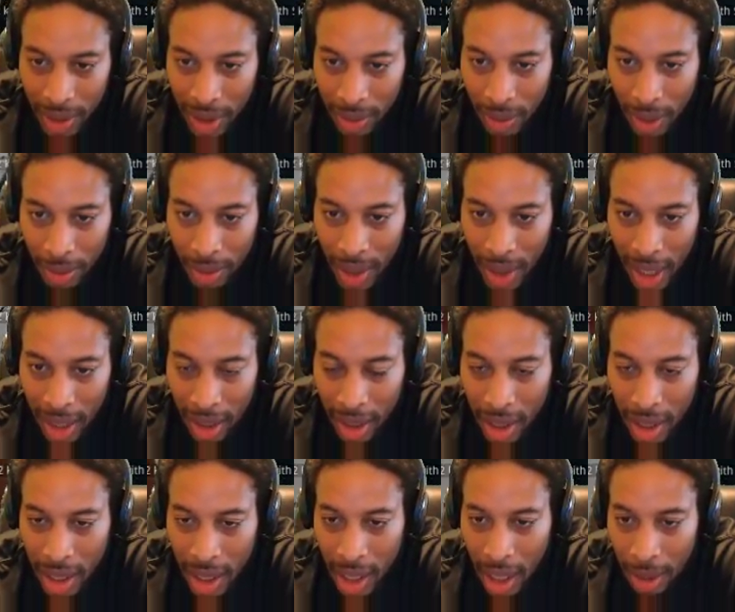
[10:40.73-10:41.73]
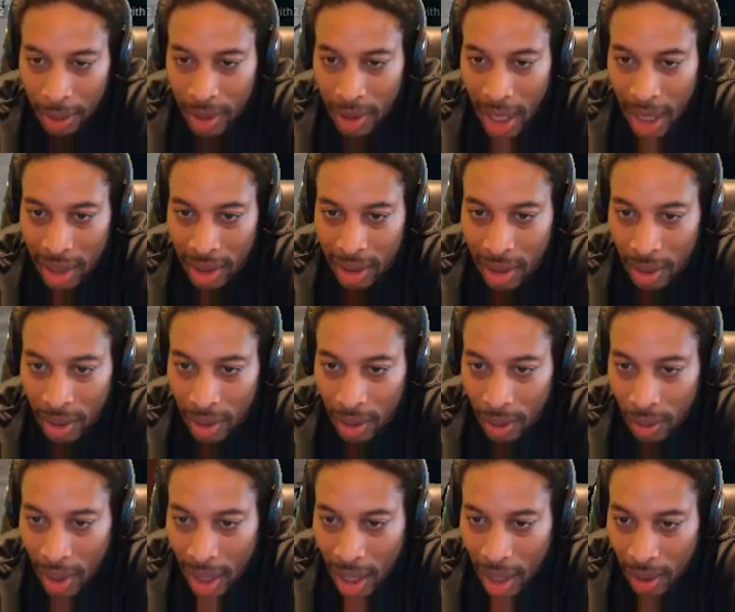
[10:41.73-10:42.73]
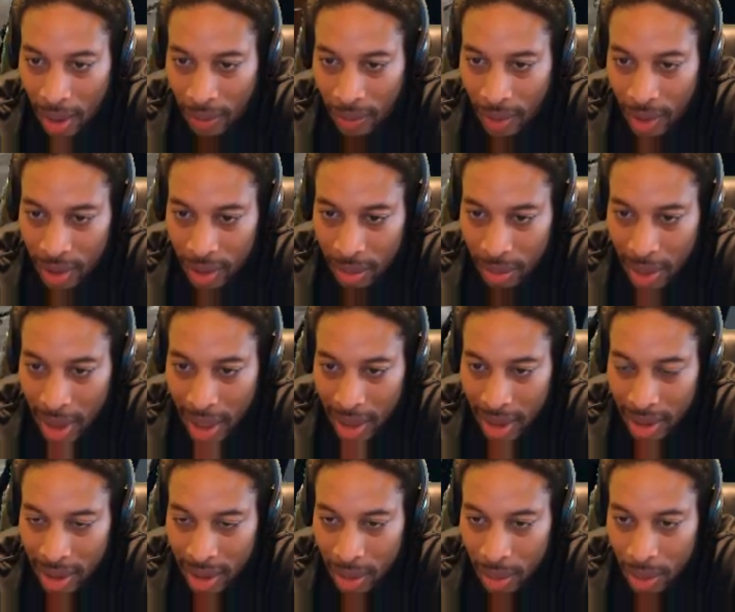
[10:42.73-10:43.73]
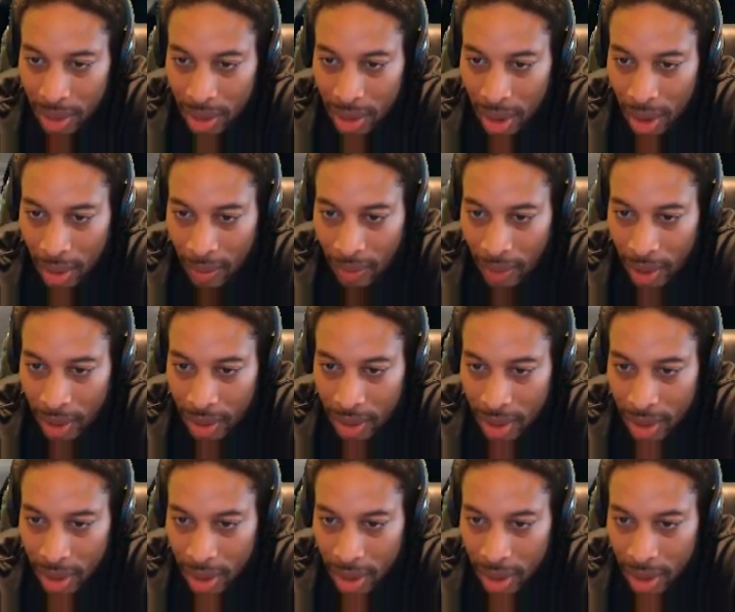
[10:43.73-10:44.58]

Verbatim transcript: That's what I'm trying to. I'm trying to circle around first, man, and see what's up first.